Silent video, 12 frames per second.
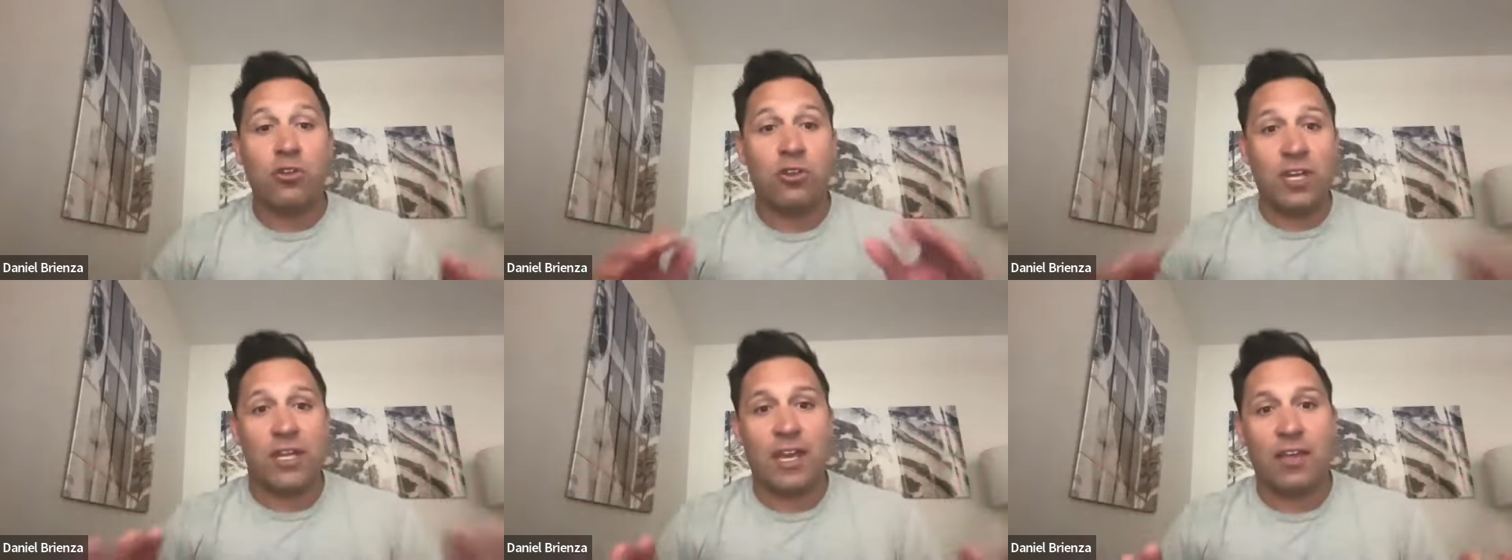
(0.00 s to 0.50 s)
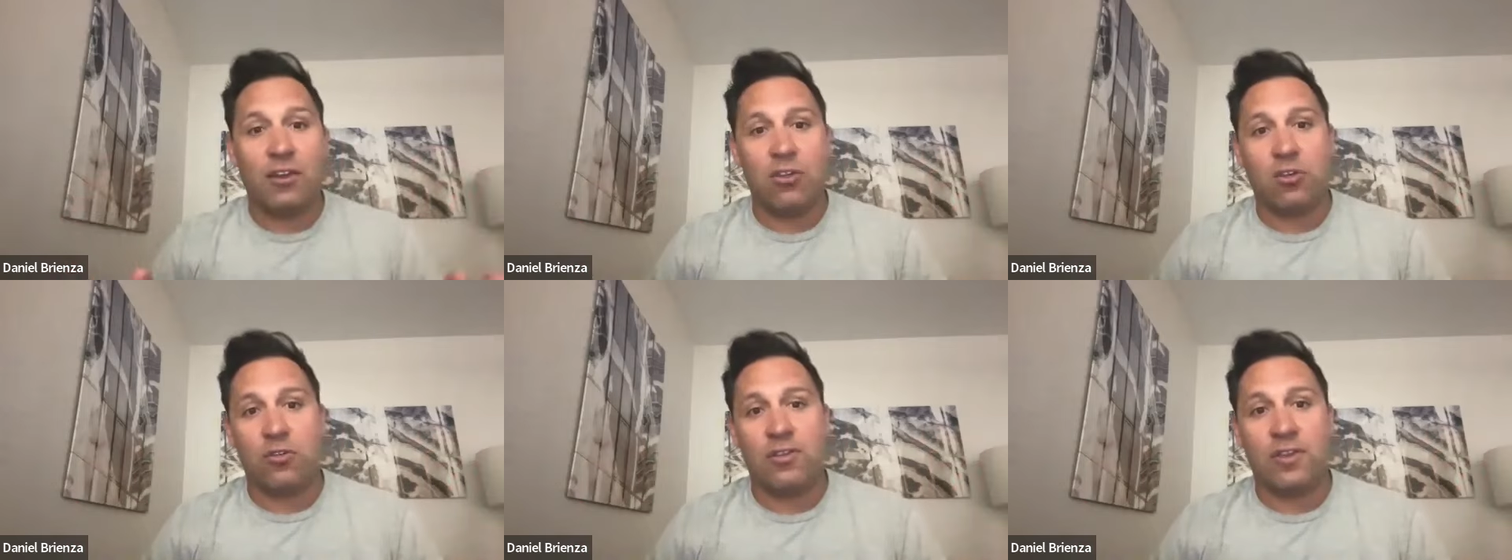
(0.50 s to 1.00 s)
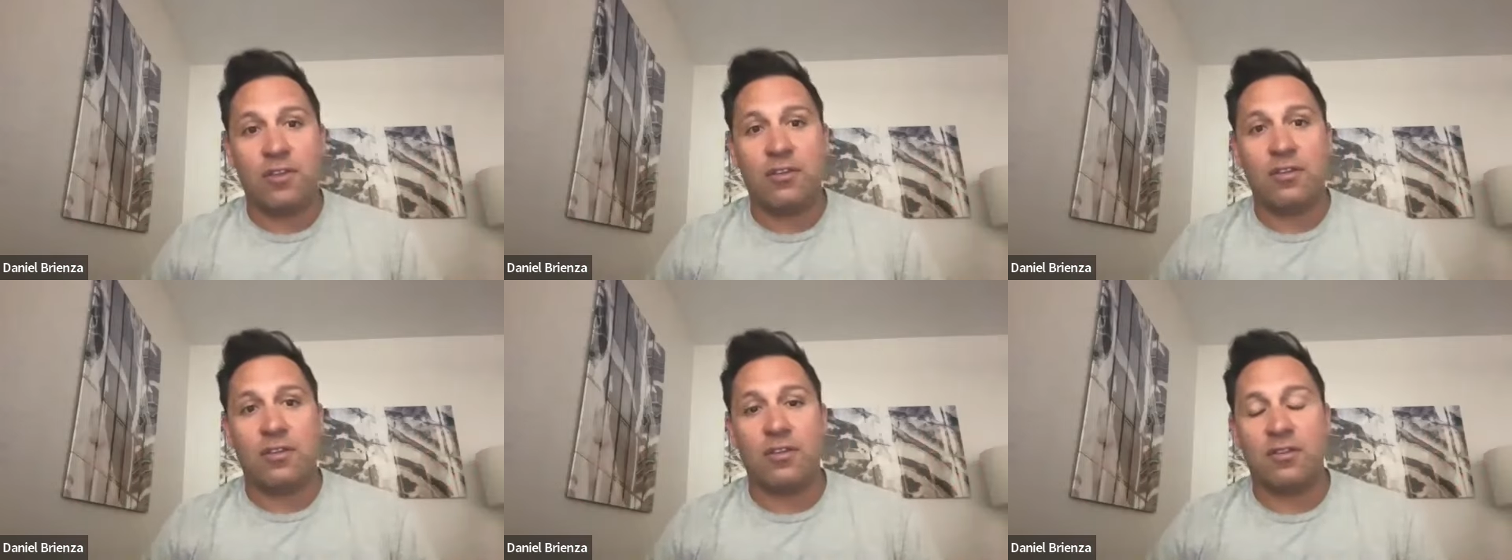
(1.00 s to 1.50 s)
You're going to get your
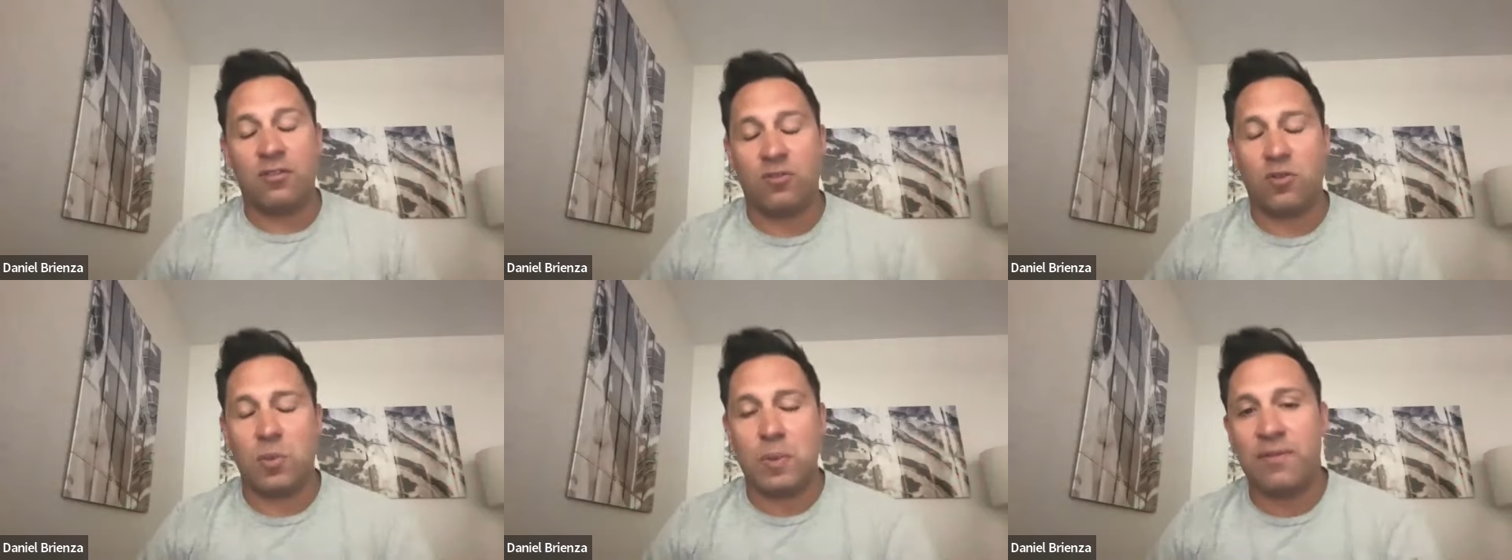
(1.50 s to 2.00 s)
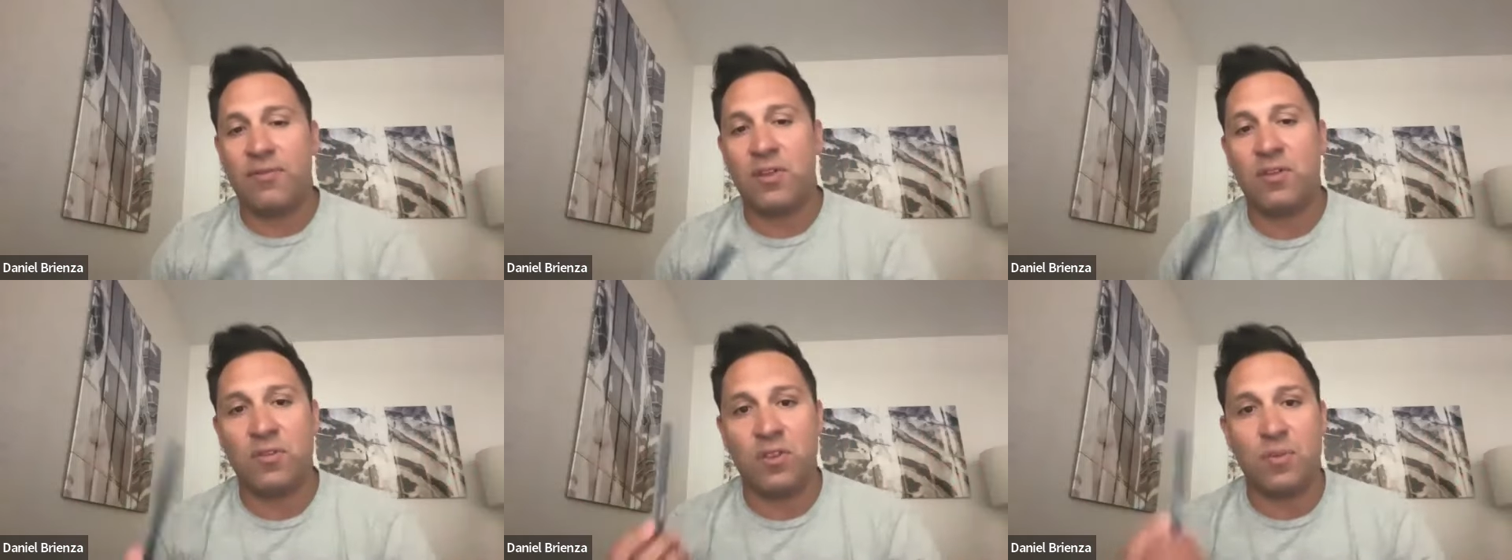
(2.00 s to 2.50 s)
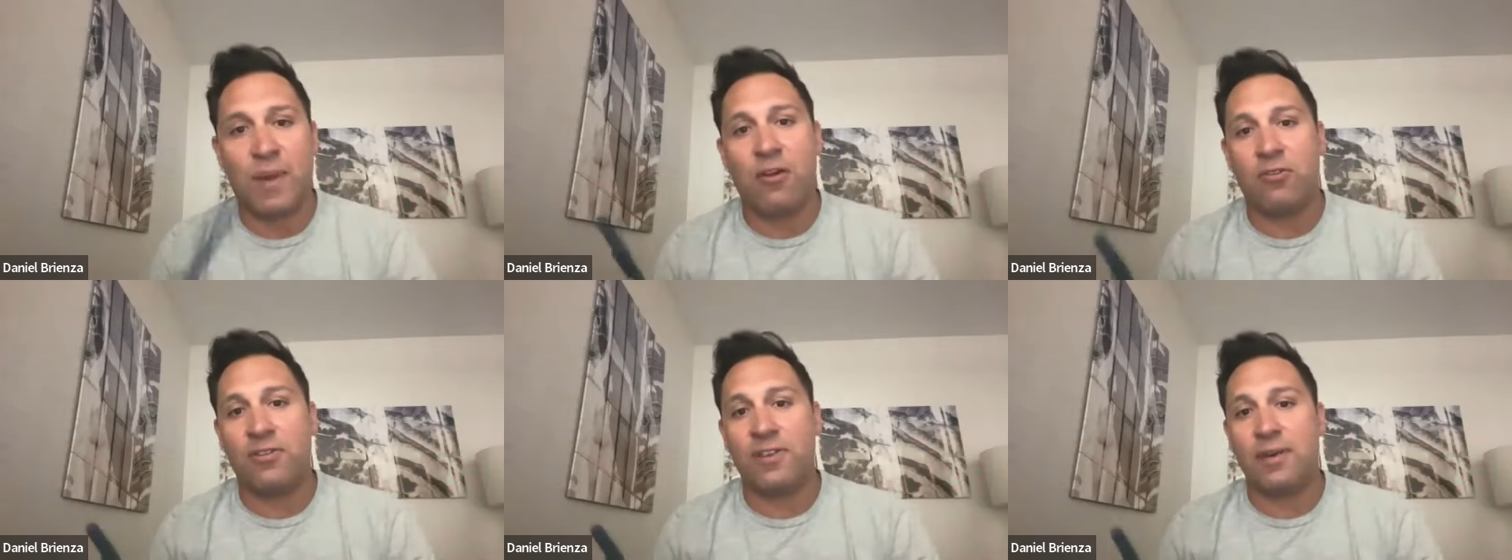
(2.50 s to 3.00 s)
jerseys. This is specifically for the
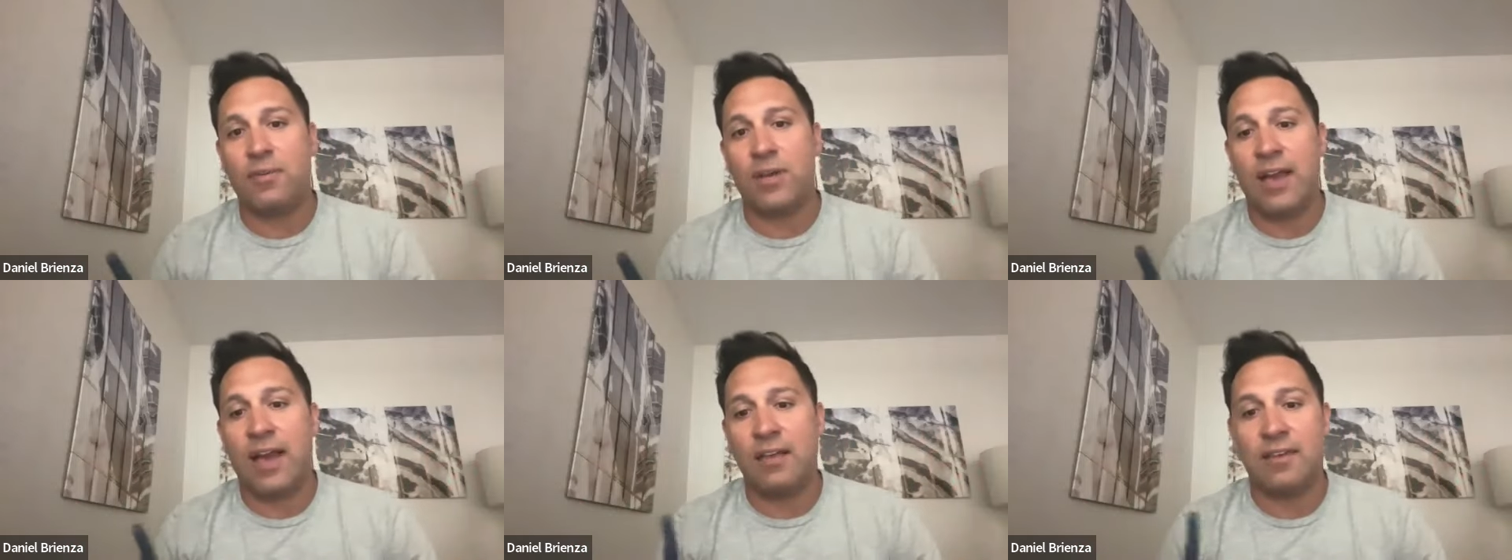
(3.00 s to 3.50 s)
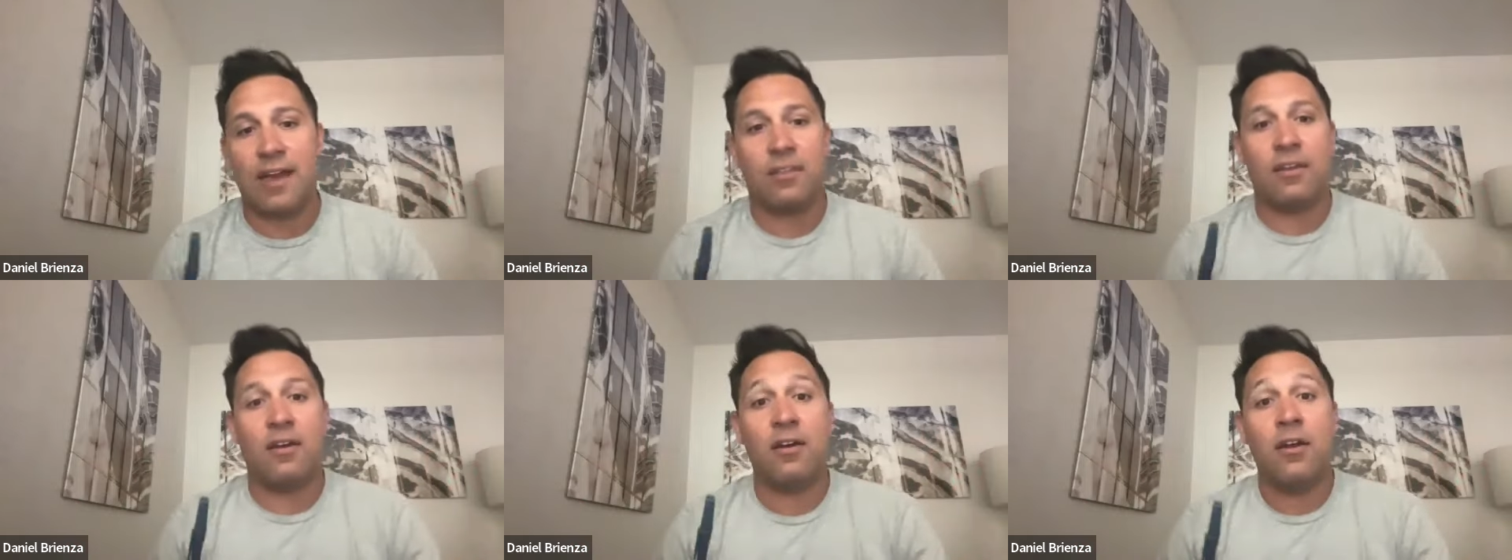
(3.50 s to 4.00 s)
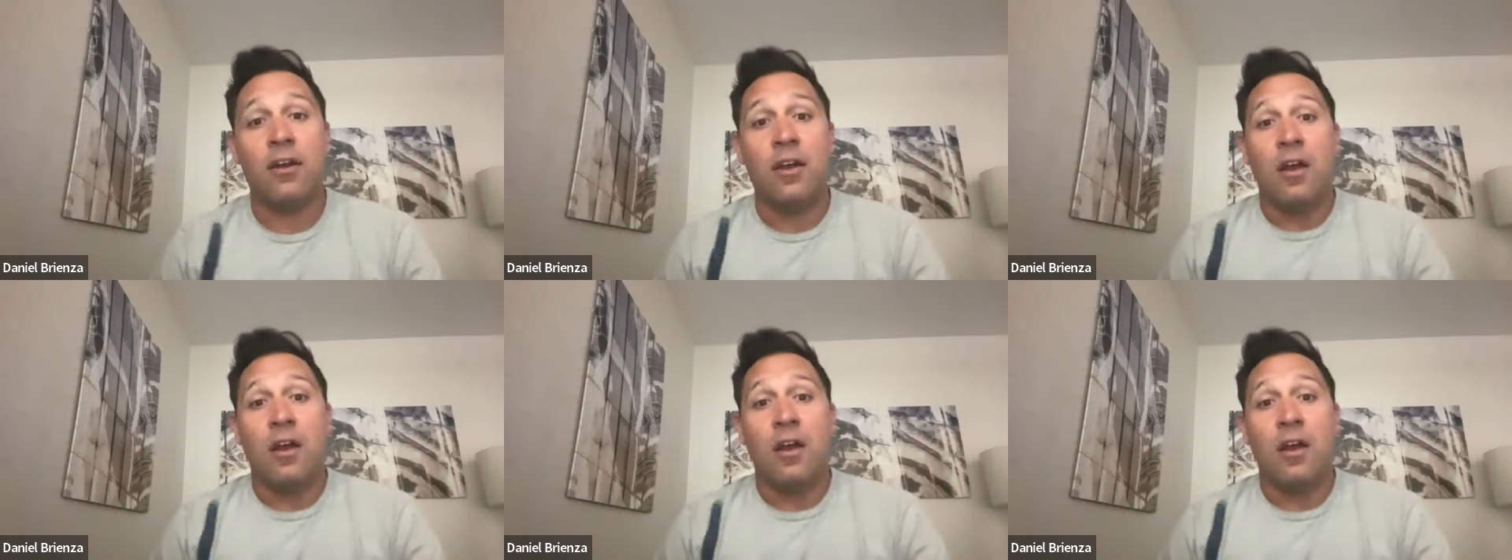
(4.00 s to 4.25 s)
Spaero team and guys out there.